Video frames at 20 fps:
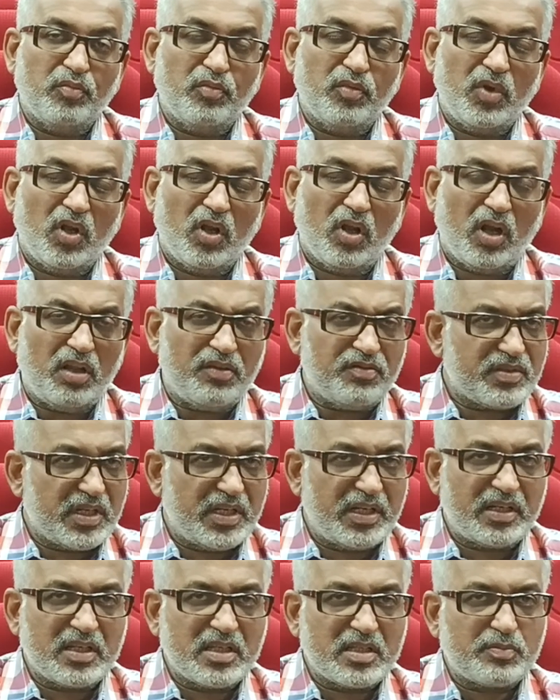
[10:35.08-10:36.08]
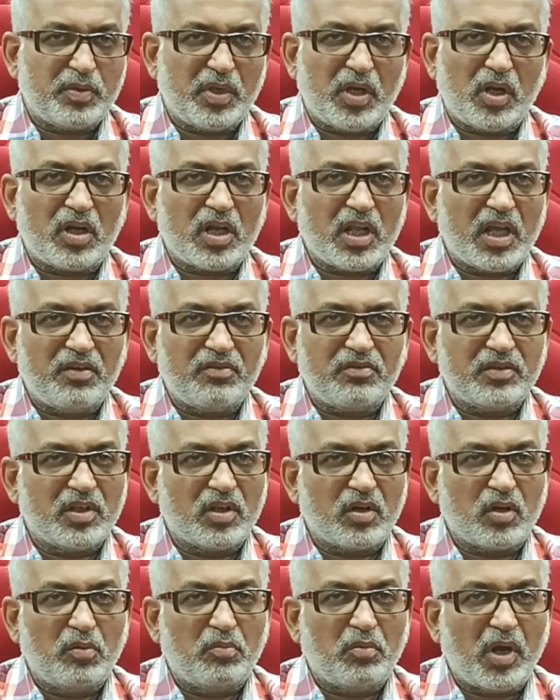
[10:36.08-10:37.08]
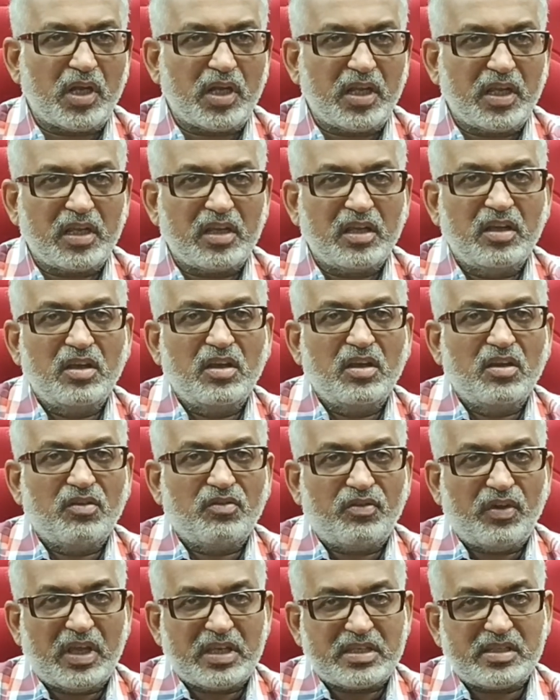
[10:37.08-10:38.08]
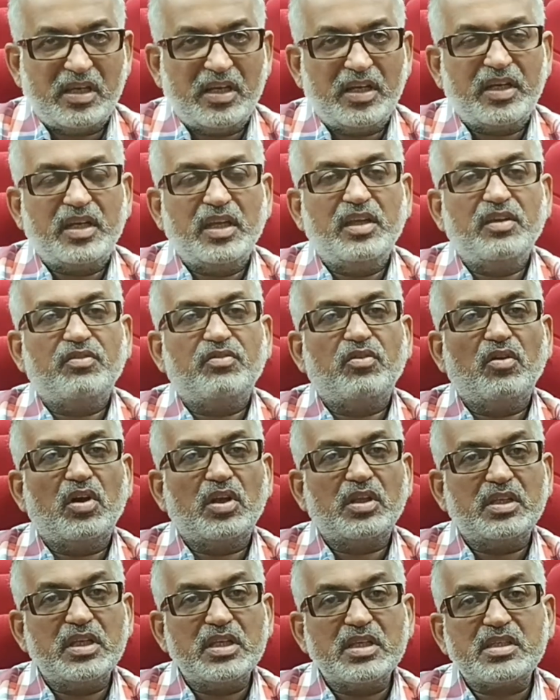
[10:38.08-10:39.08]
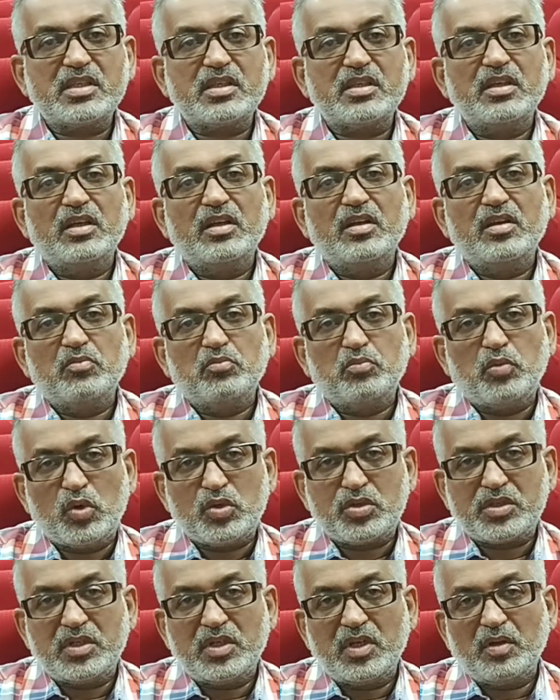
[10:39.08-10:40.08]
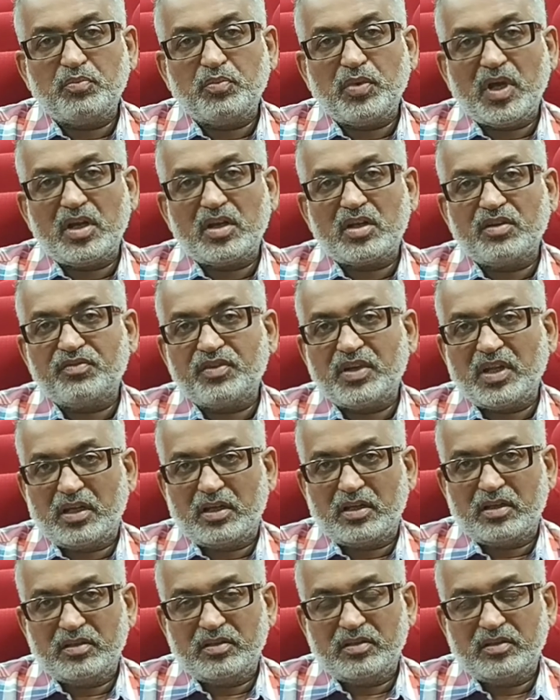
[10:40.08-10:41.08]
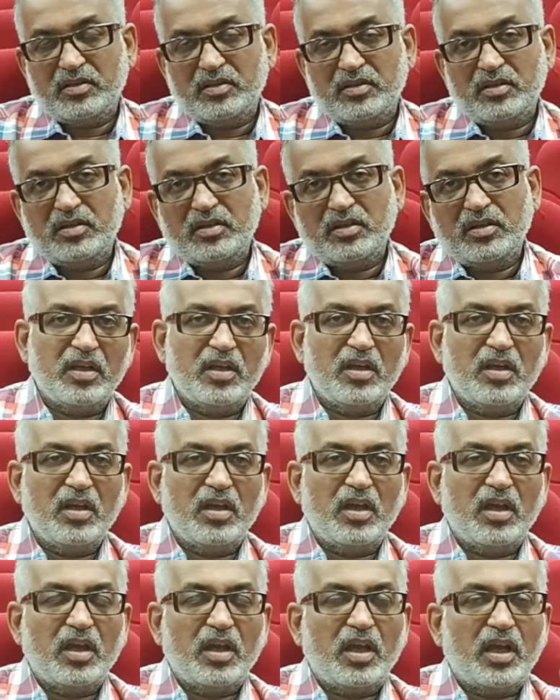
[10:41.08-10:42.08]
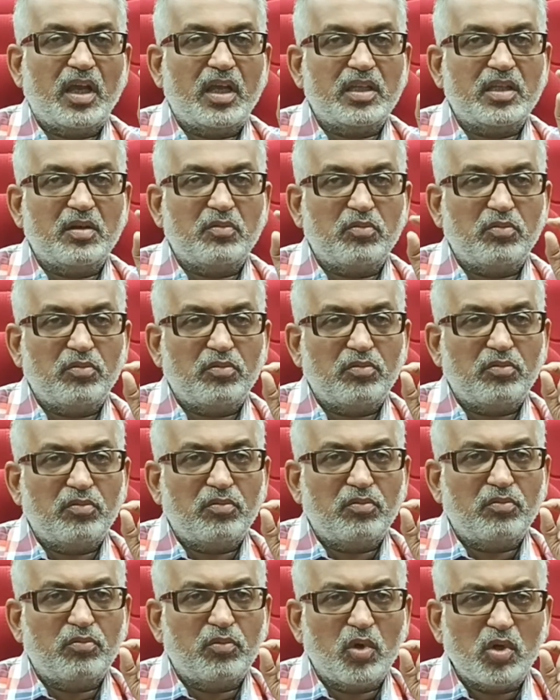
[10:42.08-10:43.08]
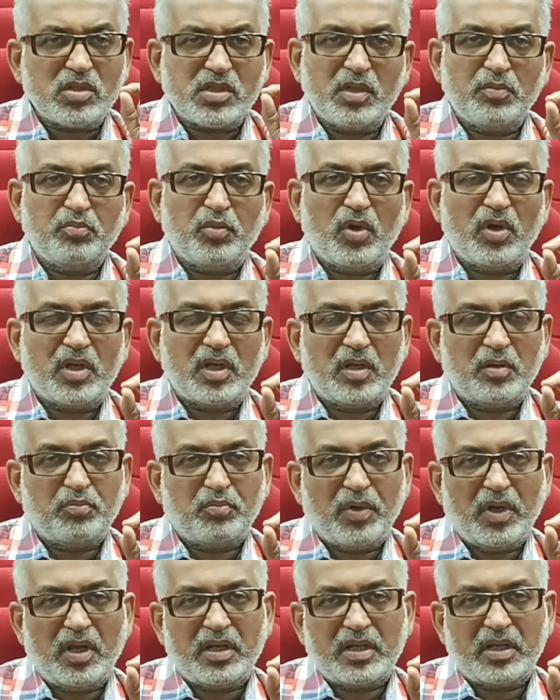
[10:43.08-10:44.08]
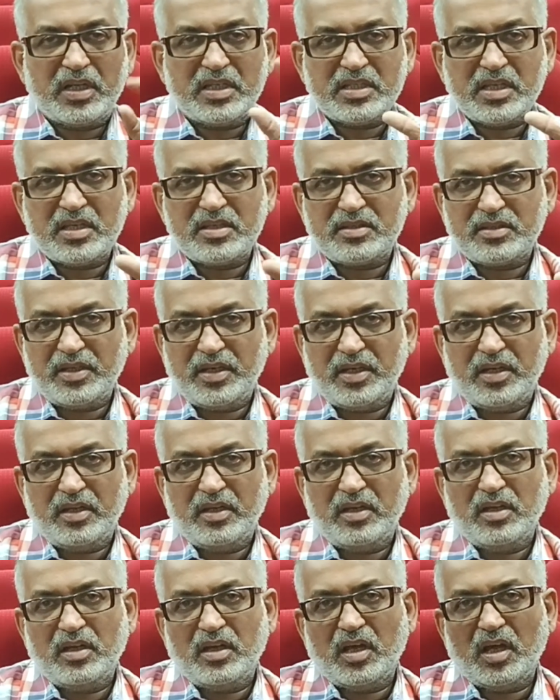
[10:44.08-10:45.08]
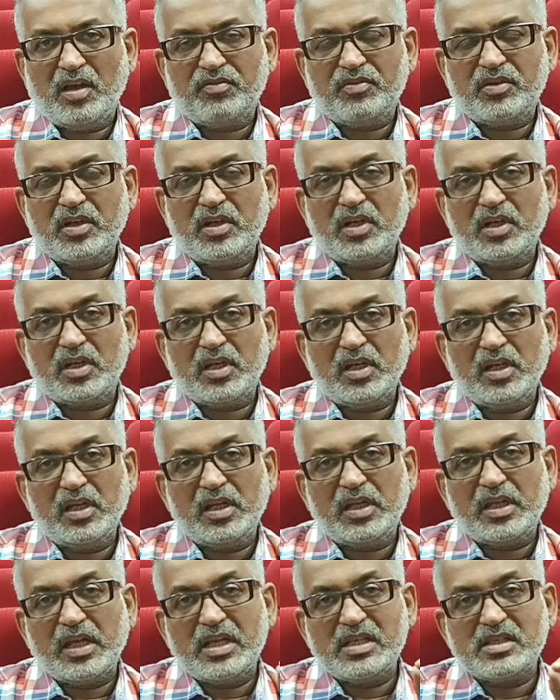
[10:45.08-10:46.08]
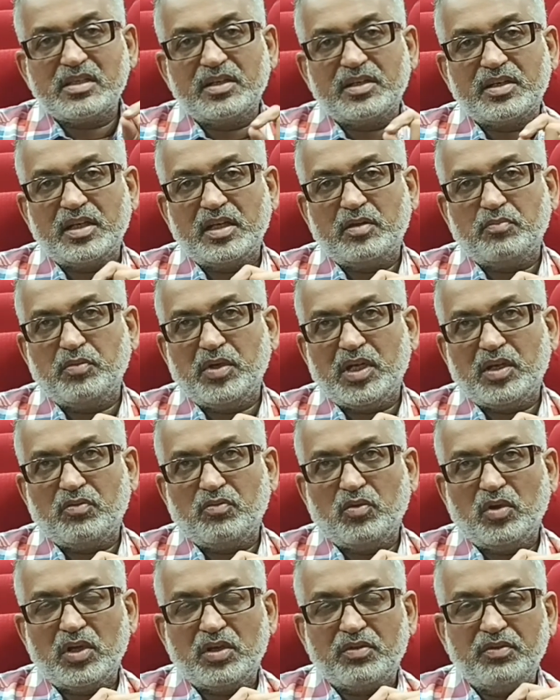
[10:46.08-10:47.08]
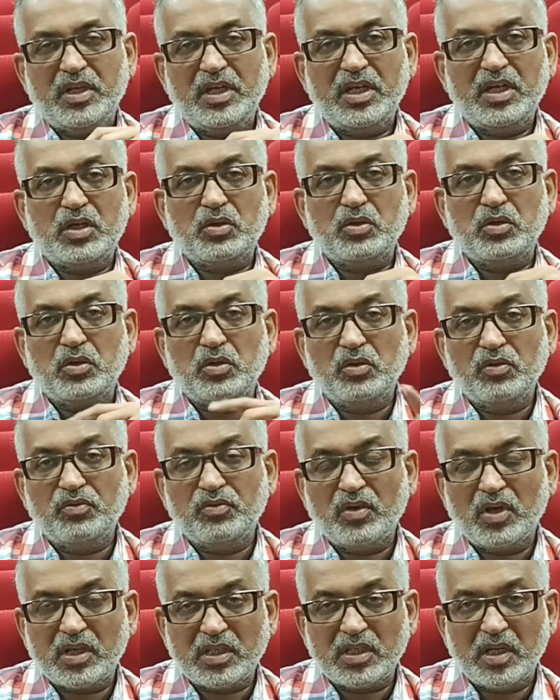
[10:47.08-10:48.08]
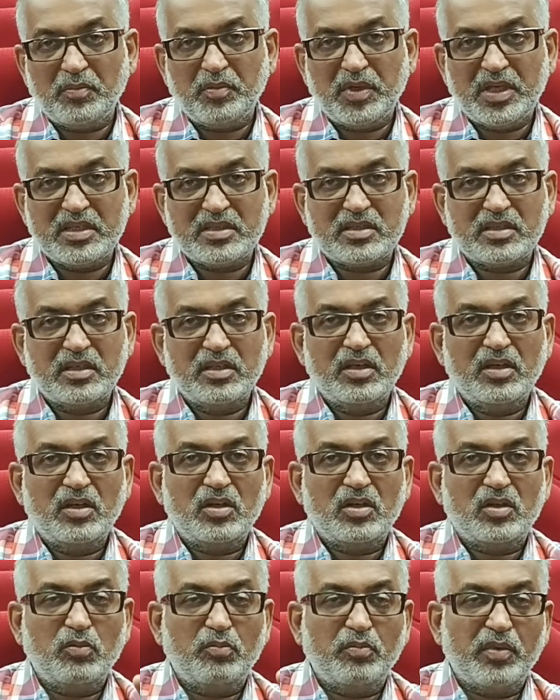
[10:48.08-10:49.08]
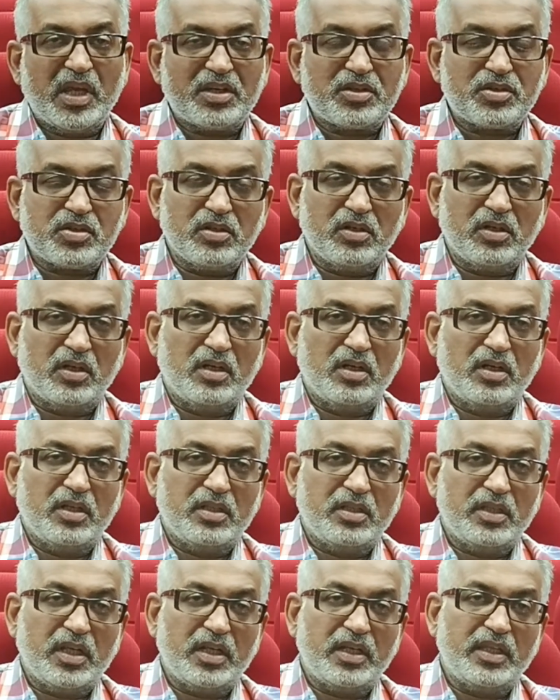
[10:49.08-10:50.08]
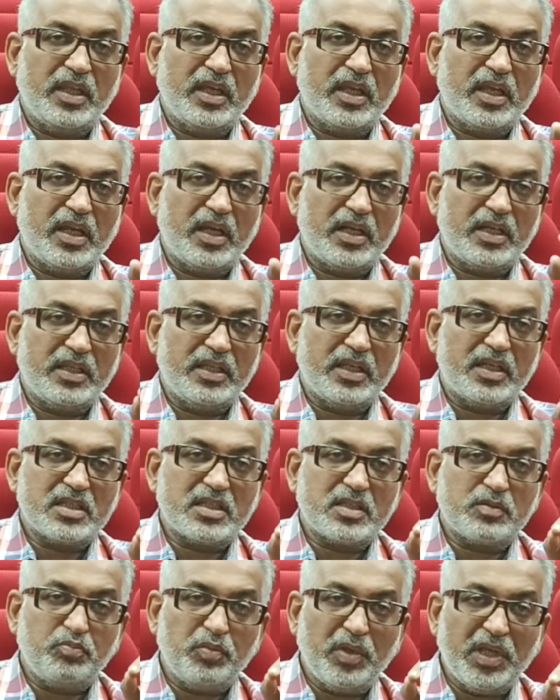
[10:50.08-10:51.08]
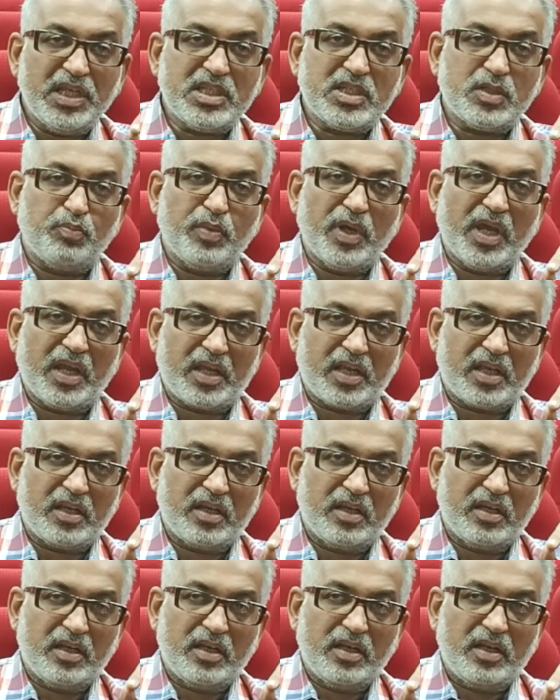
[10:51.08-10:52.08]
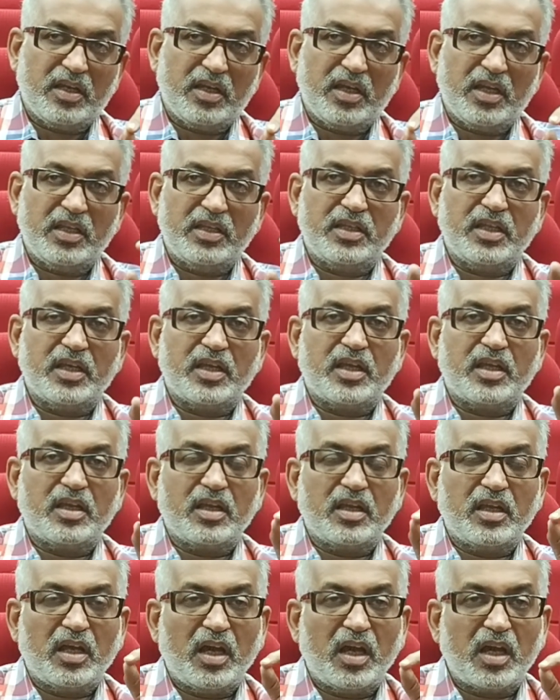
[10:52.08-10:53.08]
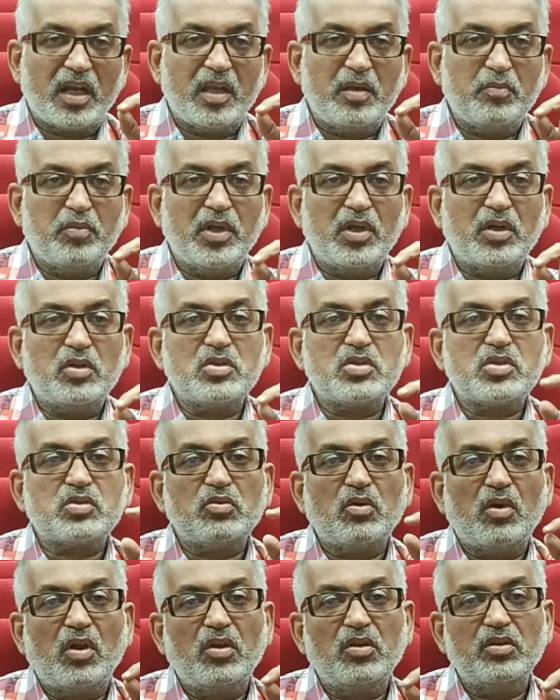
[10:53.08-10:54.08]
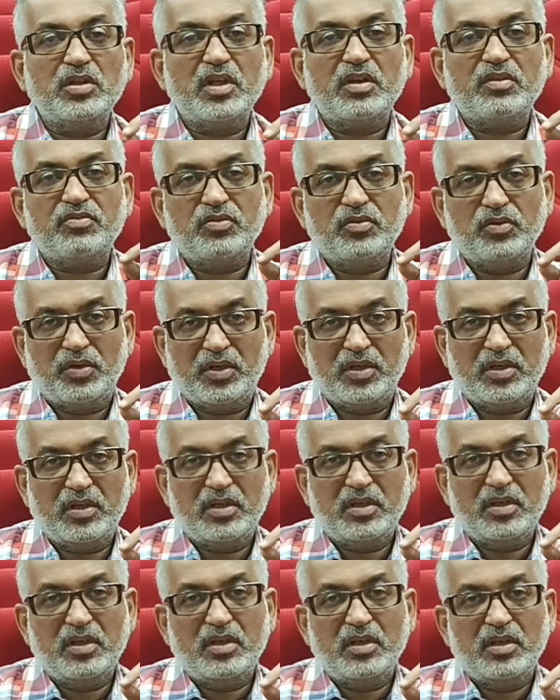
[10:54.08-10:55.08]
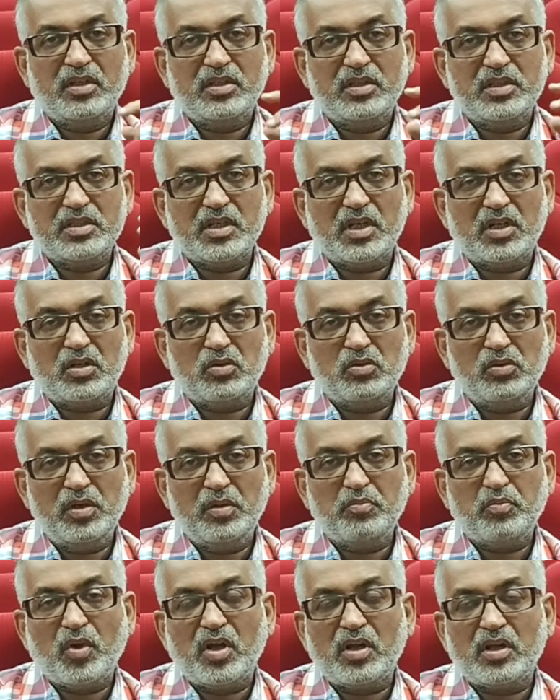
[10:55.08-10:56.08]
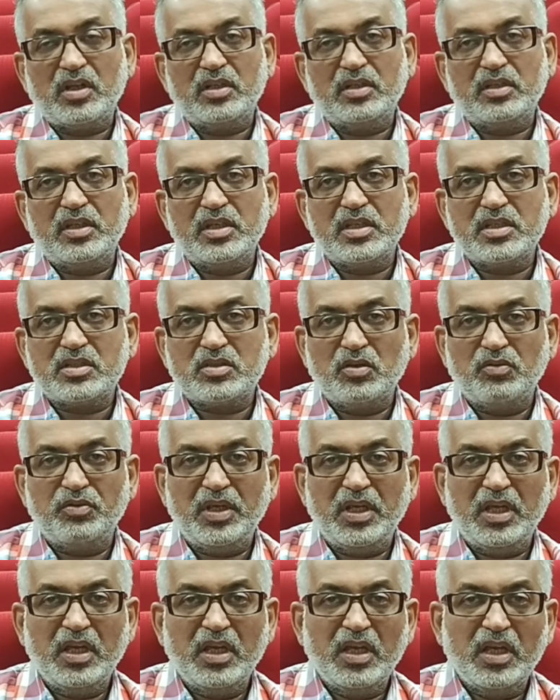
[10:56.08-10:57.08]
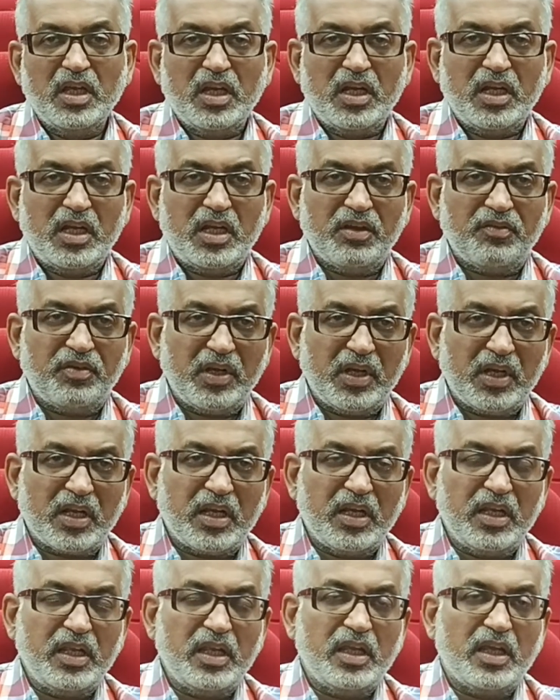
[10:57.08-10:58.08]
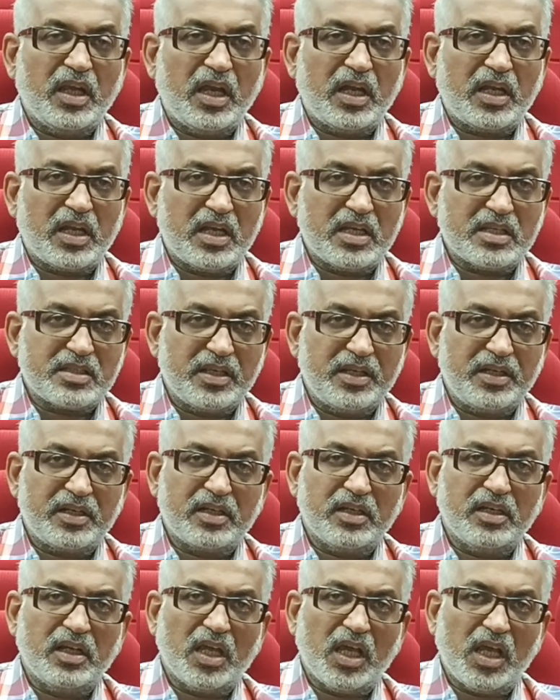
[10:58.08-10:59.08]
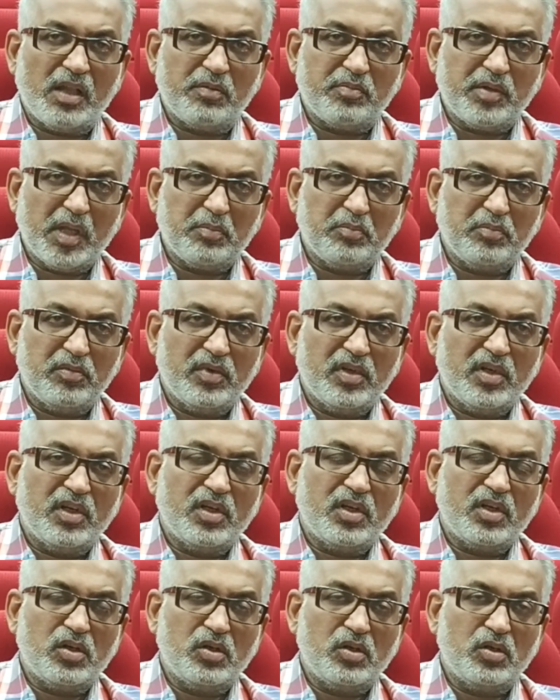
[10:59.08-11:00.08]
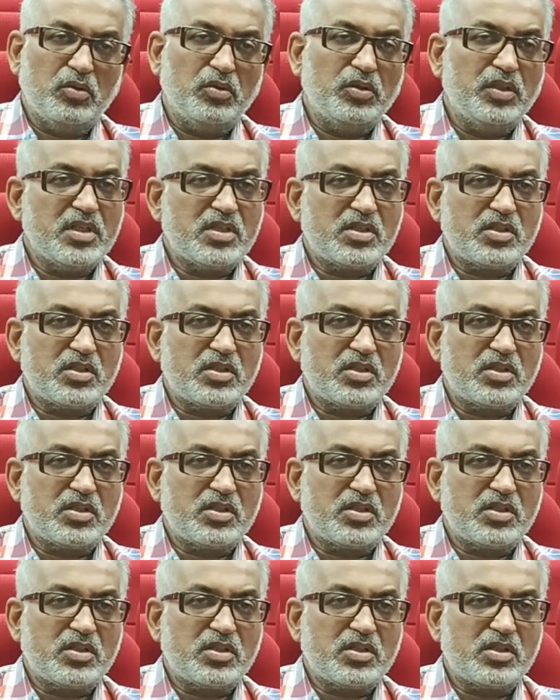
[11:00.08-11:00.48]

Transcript: lot of centers may not have the robotic facility for this posterior part of tongue. And the most important part as I said after a tongue cancer treatment, what we need to do for them is to make sure that they get their speech back and they are able to swallow their food. These are two important things. So, we definitely at our center help them to do these